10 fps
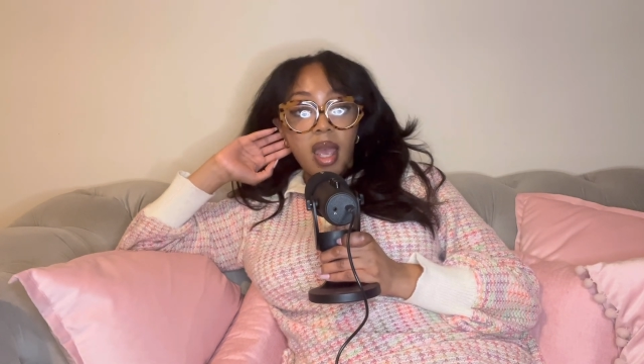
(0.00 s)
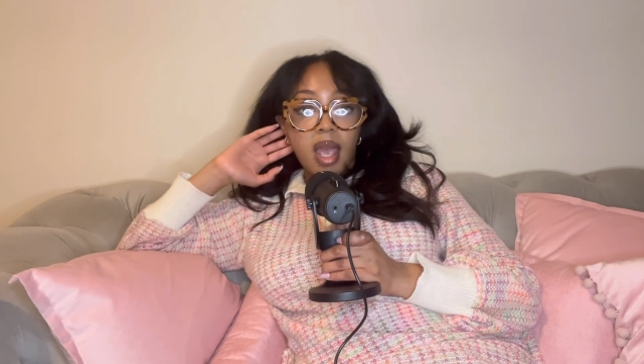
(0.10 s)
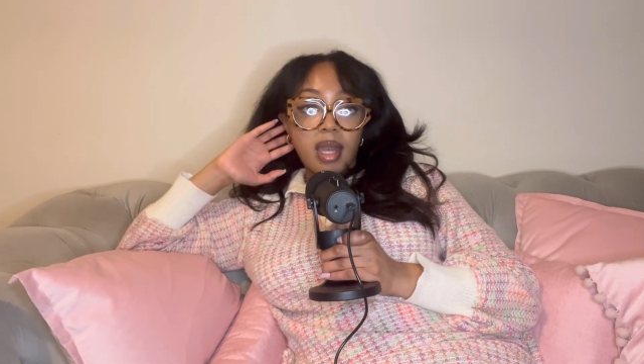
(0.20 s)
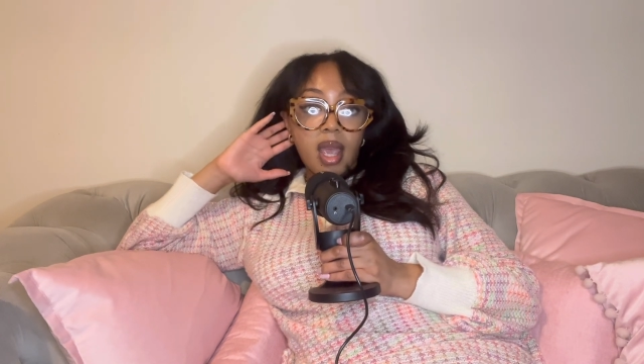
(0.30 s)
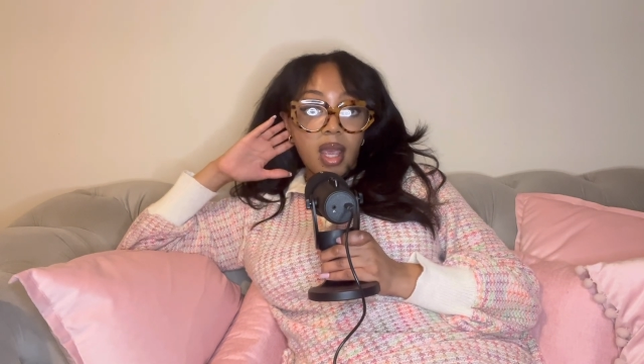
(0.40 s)

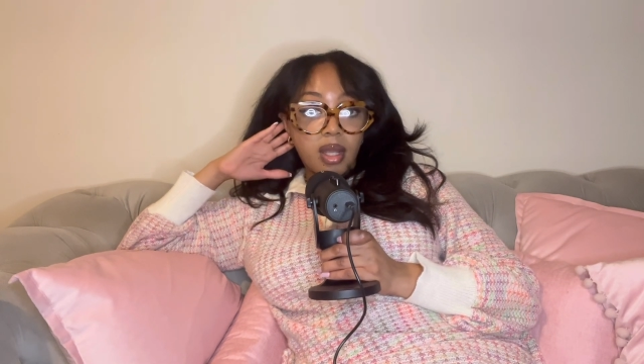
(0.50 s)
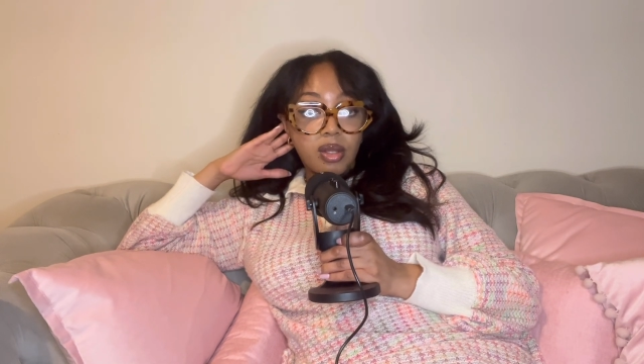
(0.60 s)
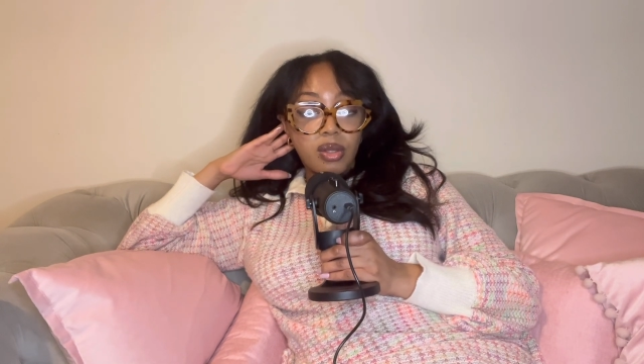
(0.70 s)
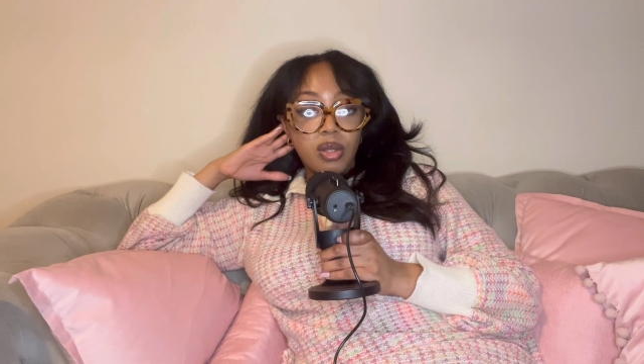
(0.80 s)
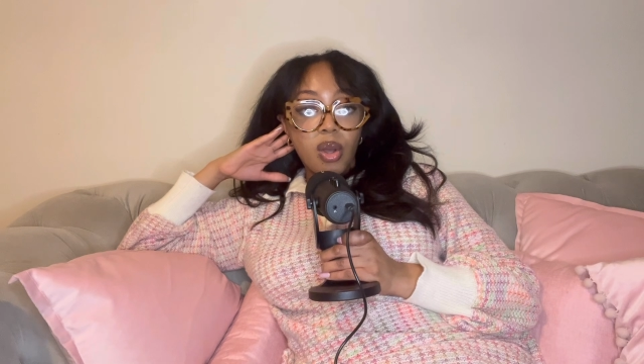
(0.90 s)
and
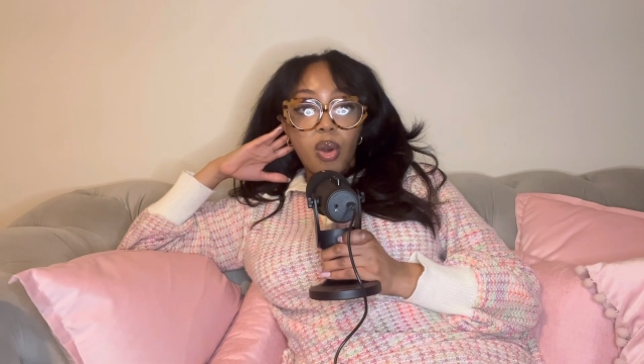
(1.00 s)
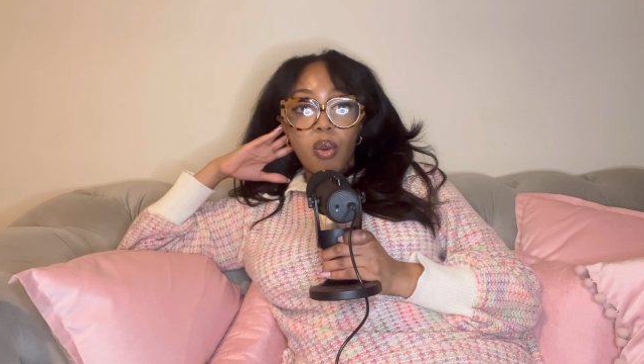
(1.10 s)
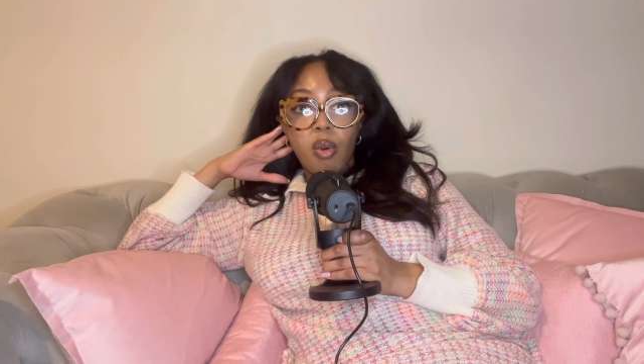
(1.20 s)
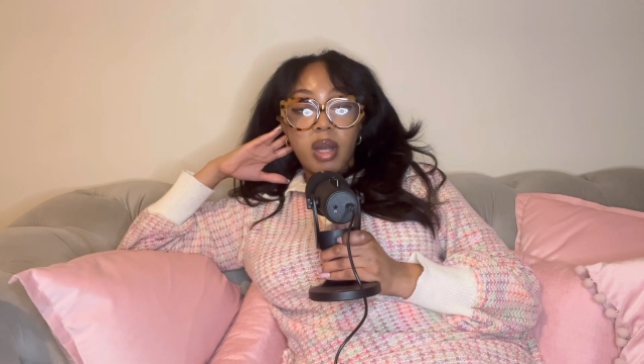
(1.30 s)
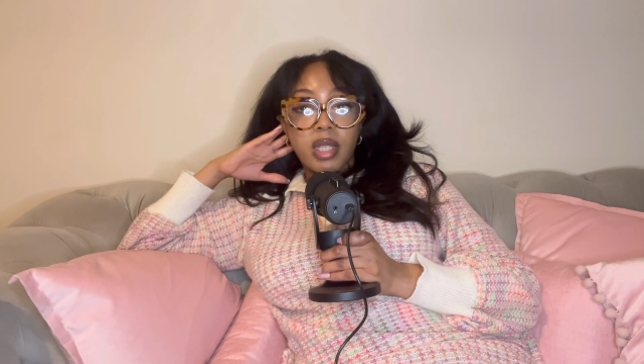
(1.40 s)
hens
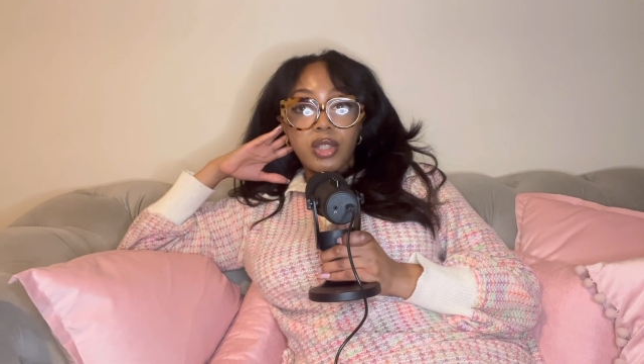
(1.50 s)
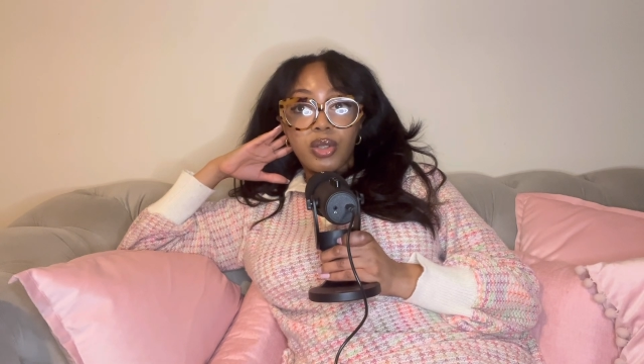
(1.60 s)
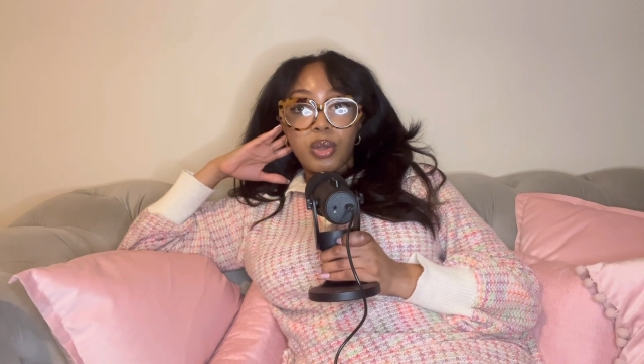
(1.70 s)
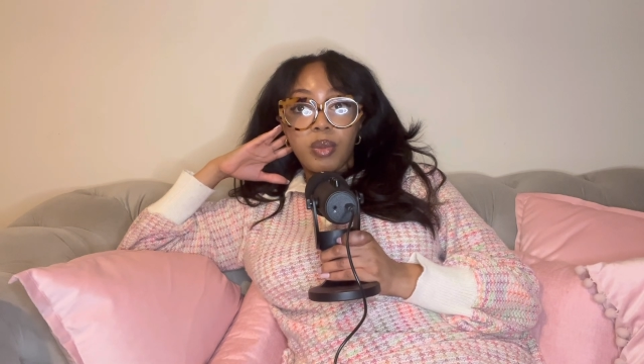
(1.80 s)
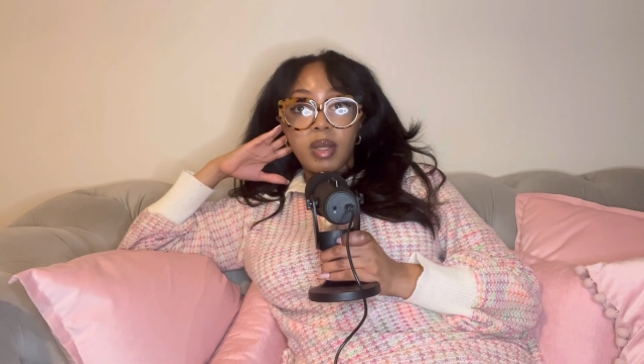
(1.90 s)
wanting
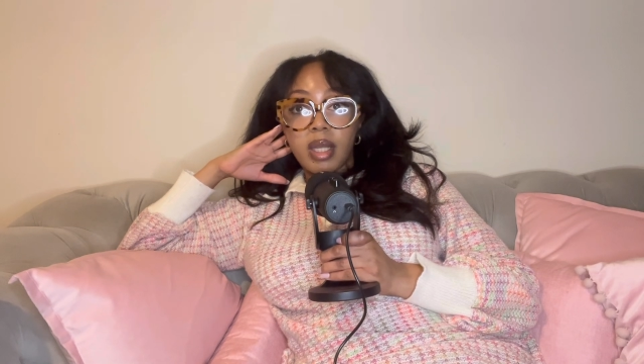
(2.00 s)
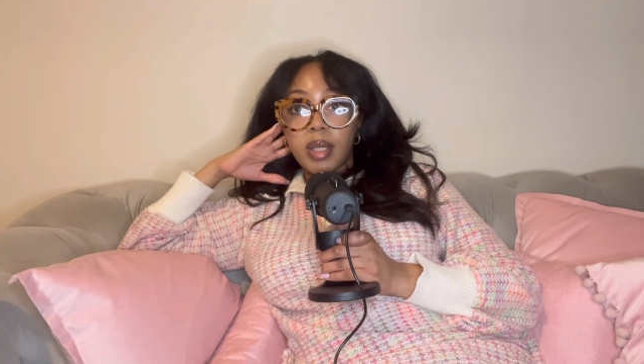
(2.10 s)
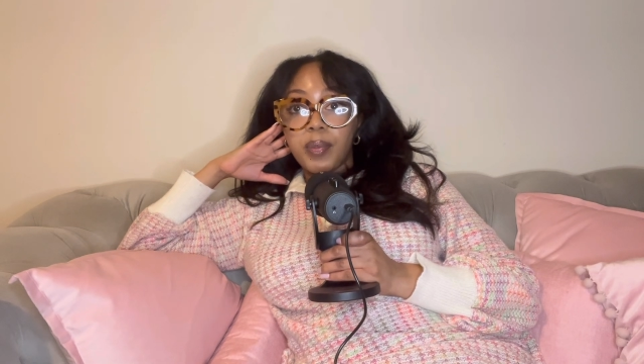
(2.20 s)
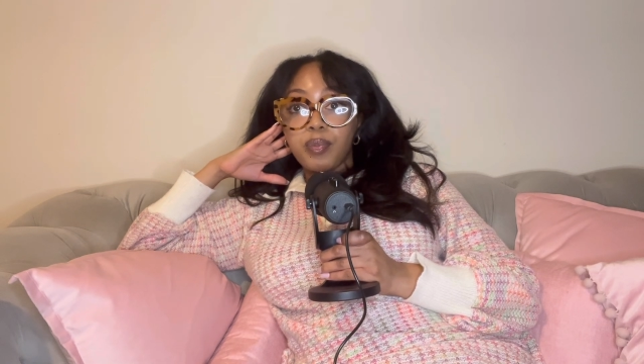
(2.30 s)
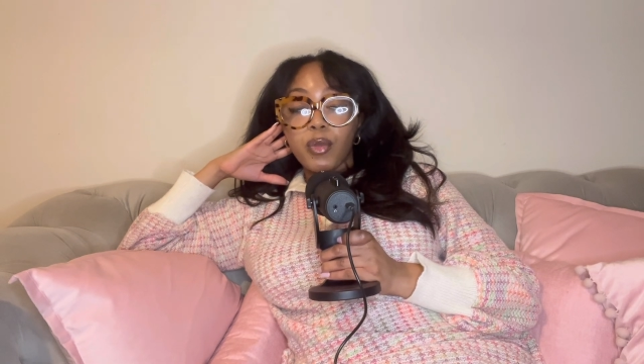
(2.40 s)
to
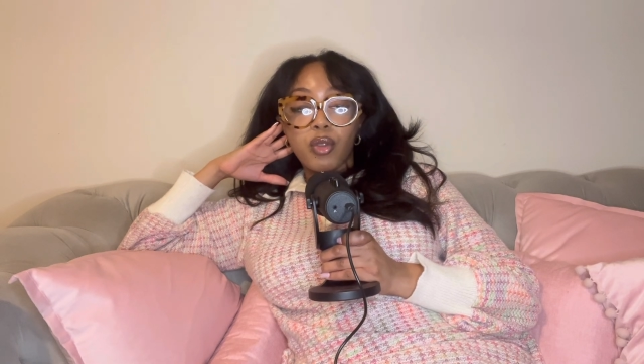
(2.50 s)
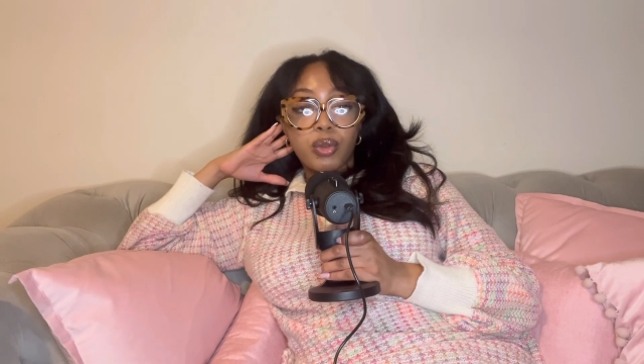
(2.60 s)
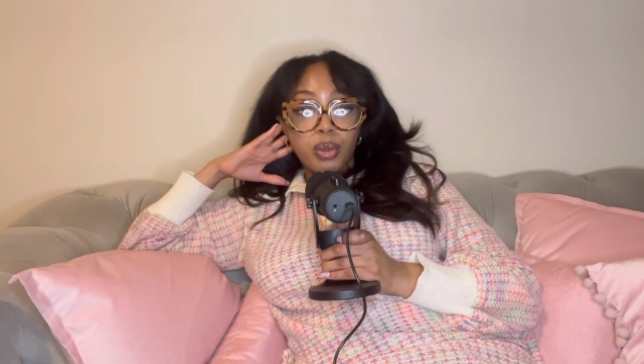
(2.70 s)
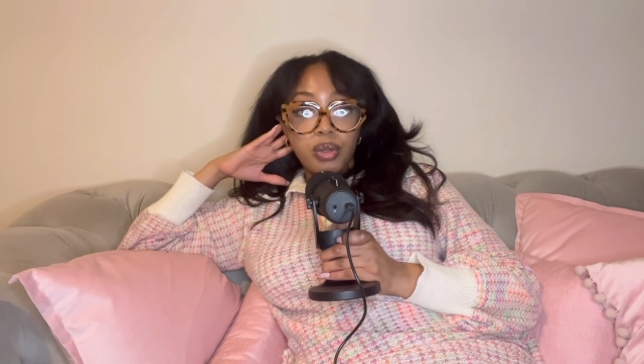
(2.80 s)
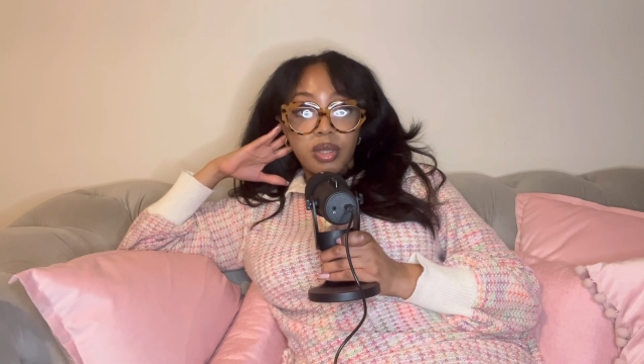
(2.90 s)
be
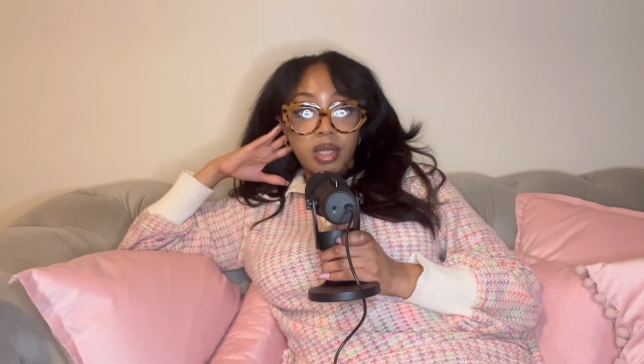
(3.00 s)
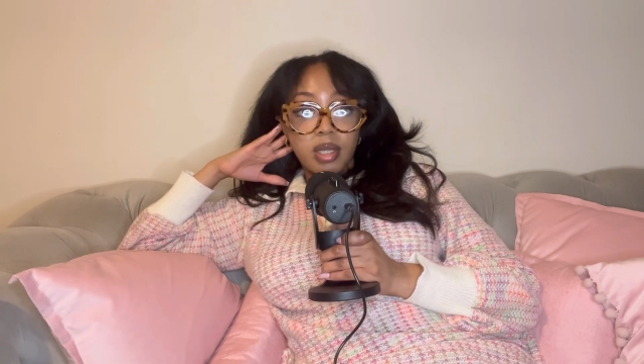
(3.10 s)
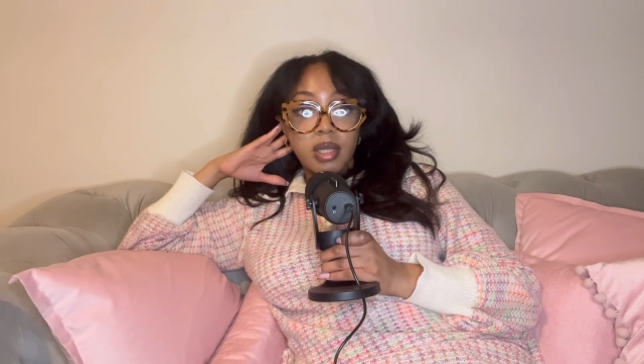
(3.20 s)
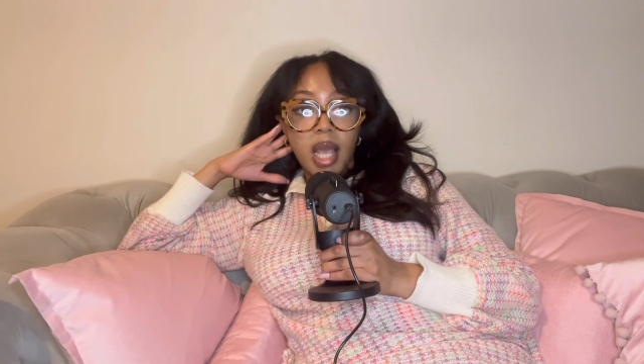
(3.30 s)
roosters,